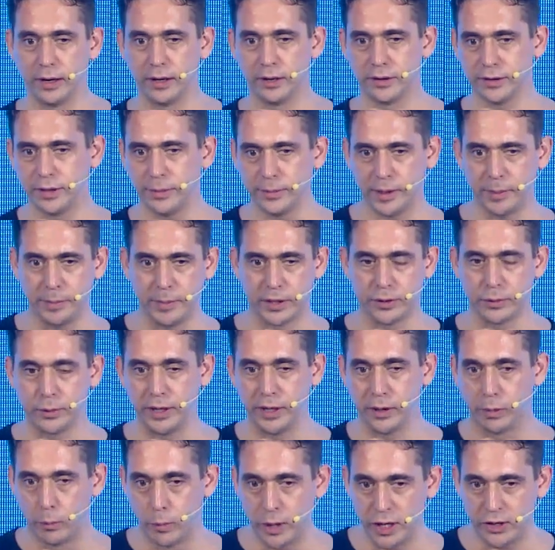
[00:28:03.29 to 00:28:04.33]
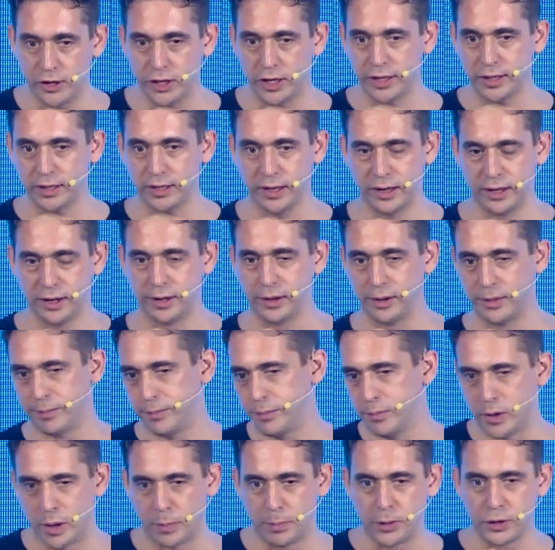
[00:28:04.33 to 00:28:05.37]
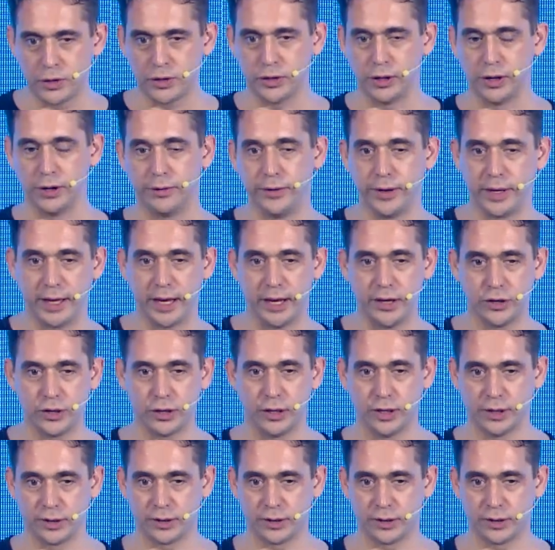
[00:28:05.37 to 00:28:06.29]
something between a widget and a push notification.